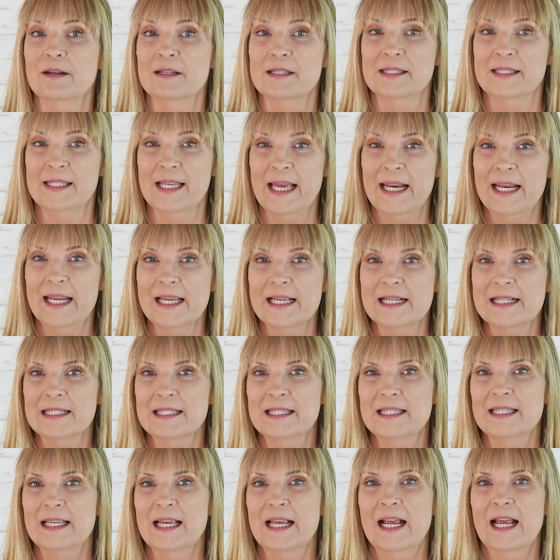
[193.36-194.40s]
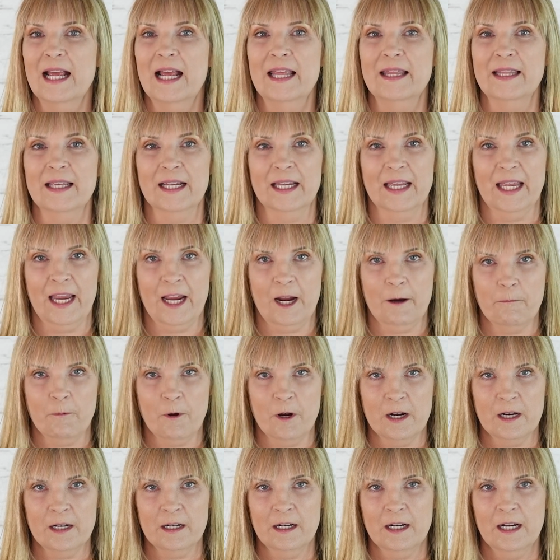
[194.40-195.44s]
to Settings and then
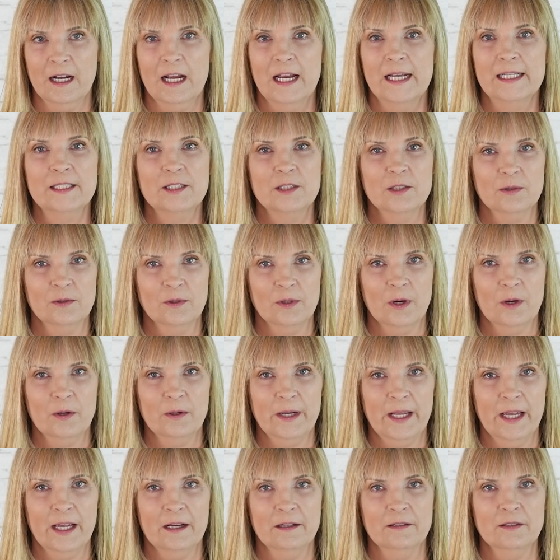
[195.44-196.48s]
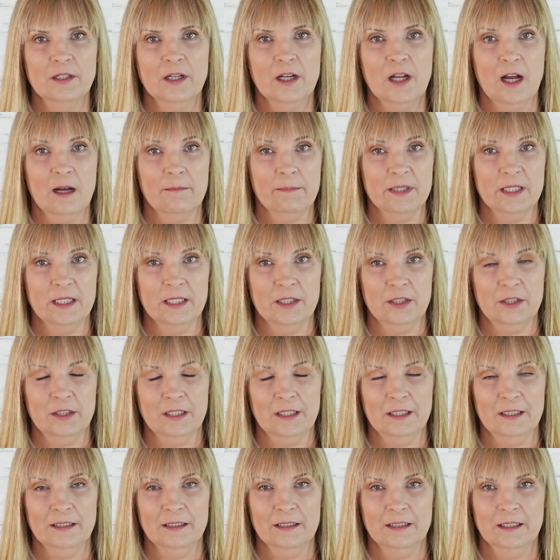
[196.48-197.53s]
Camera and scroll down to
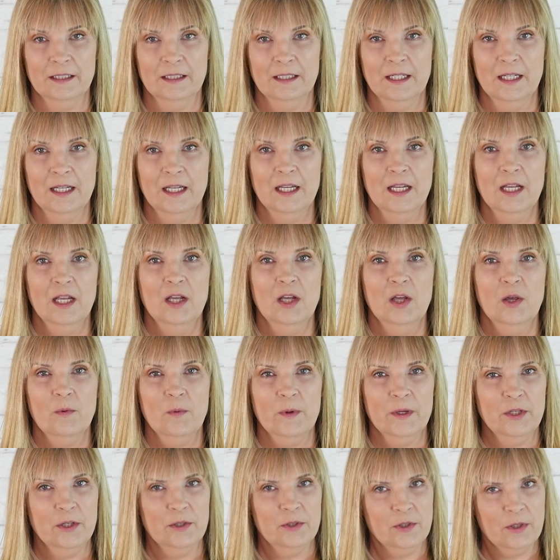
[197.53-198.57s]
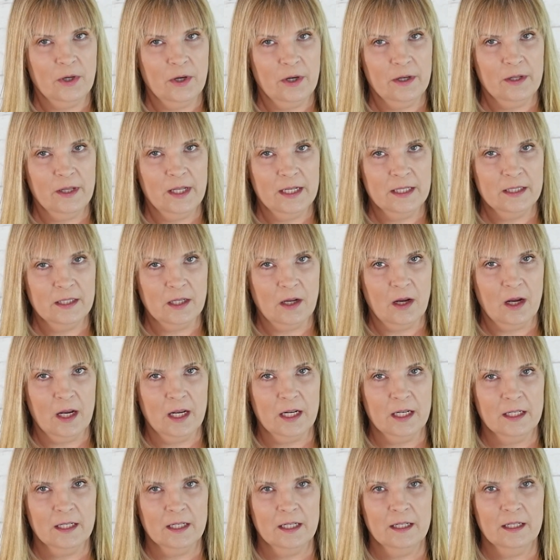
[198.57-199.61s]
Composition. When you turn this
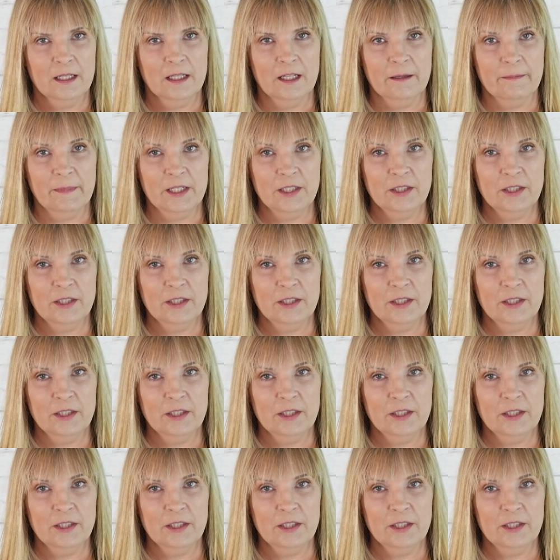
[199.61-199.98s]
on, let me